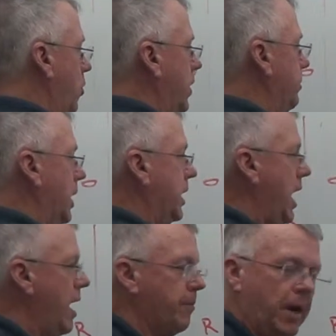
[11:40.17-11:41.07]
holding my
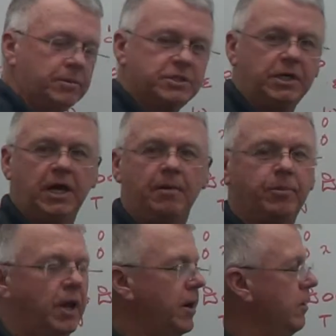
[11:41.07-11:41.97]
gap. I'm a C-gap
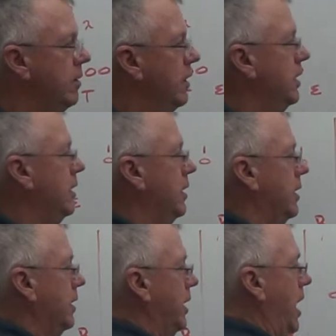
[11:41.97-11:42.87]
player.
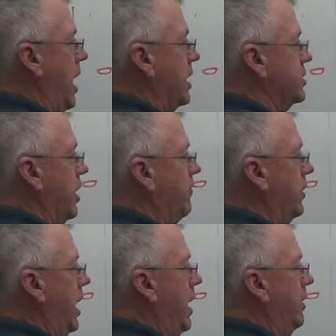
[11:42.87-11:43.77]
Now, I
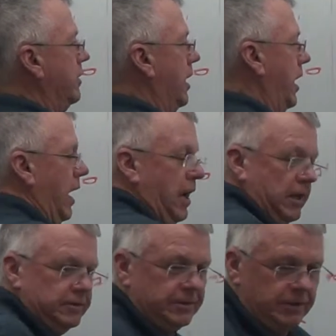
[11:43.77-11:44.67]
shuffle down, I
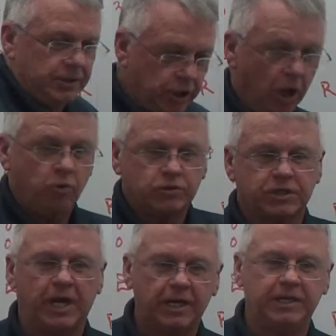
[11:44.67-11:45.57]

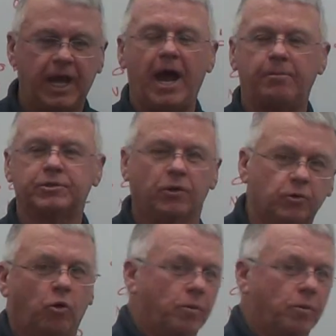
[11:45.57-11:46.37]
close that gap so the